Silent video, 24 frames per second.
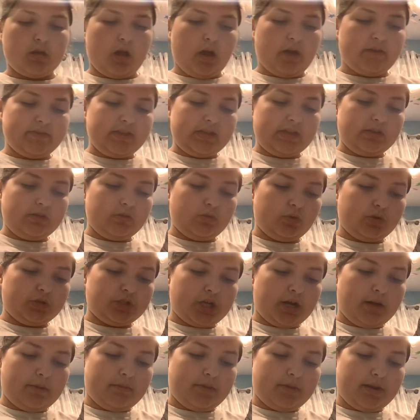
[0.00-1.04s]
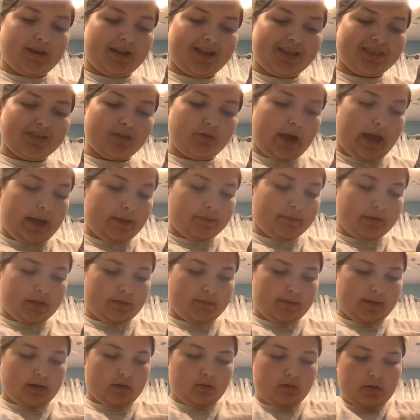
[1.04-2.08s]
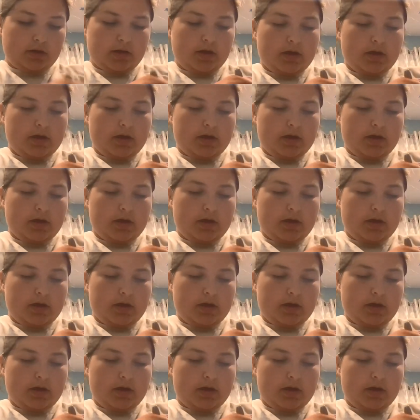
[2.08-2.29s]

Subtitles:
of it, which I'm not so happy about.